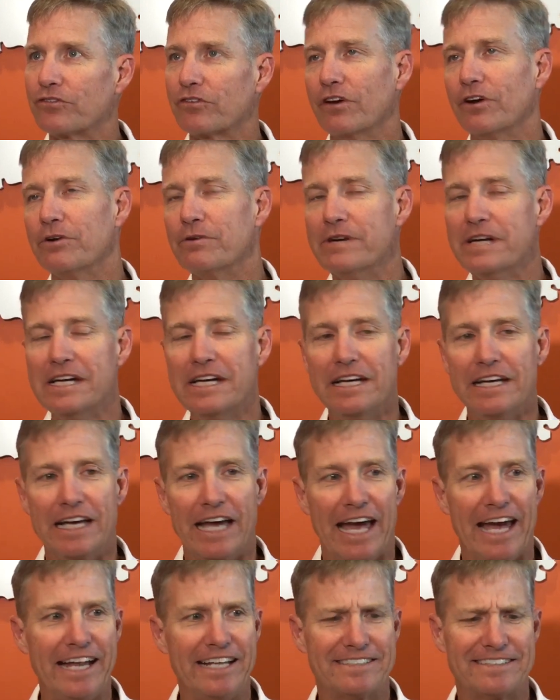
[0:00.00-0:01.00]
So,
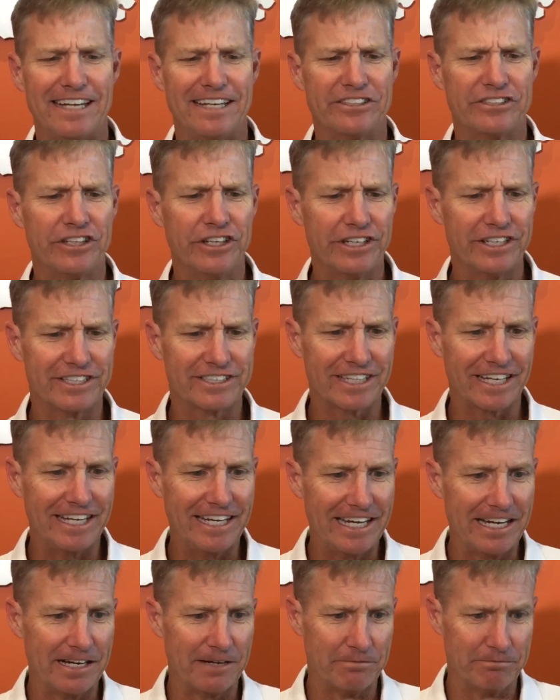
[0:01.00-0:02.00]
and it's good to
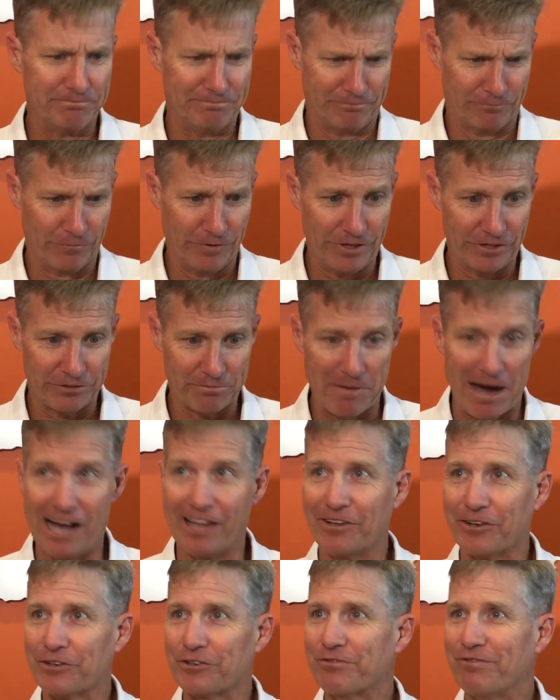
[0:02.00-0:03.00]
see him with a
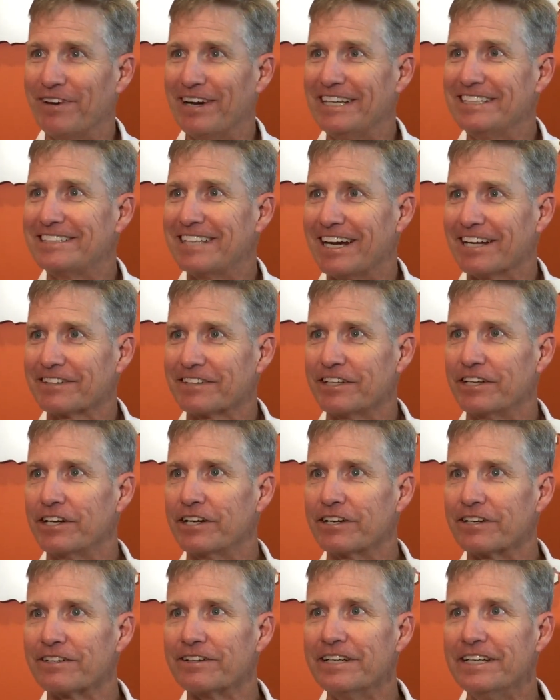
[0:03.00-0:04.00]
smile on his face out
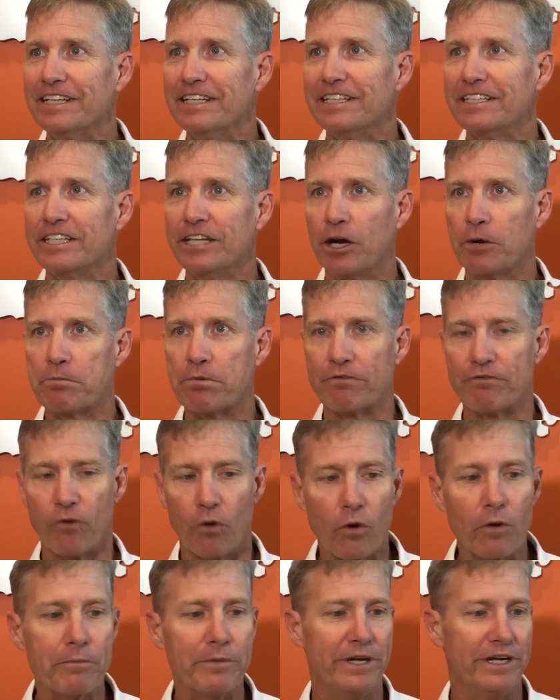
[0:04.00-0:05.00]
there, you know,
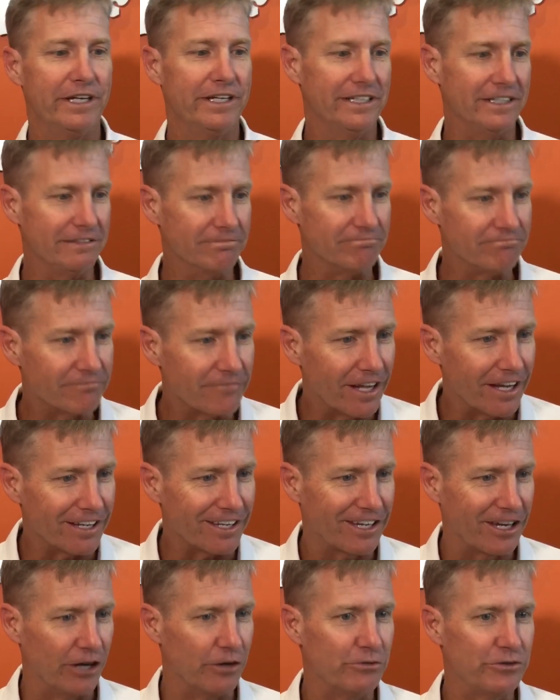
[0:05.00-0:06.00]
performing
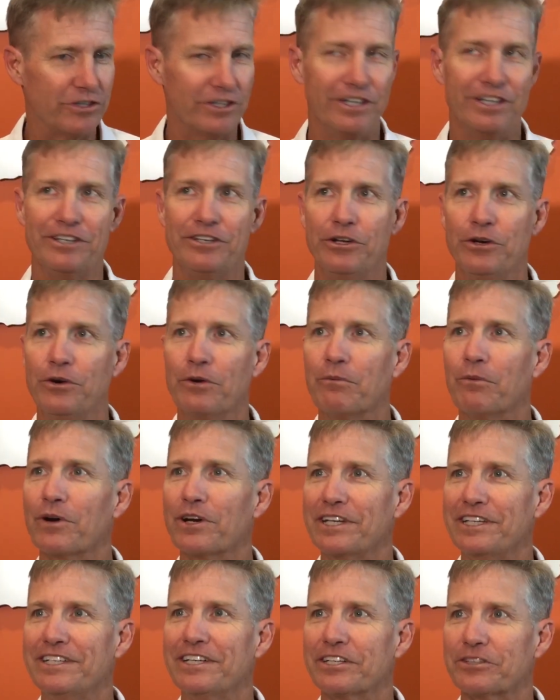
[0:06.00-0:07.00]
coaching and doing what
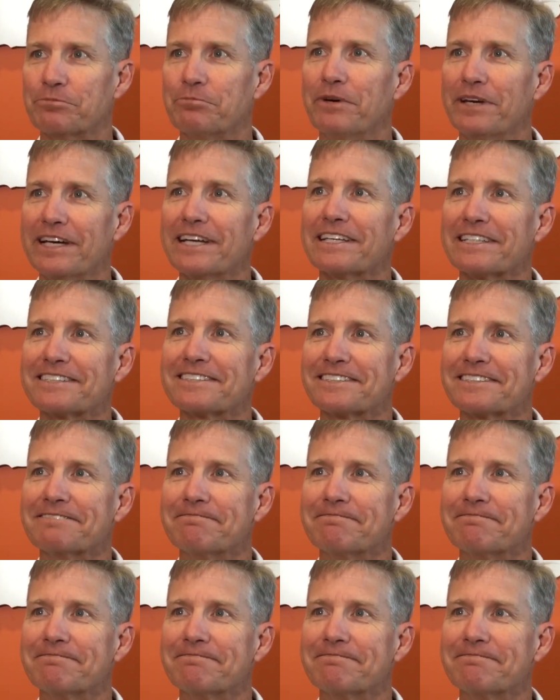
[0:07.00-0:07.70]
he does best.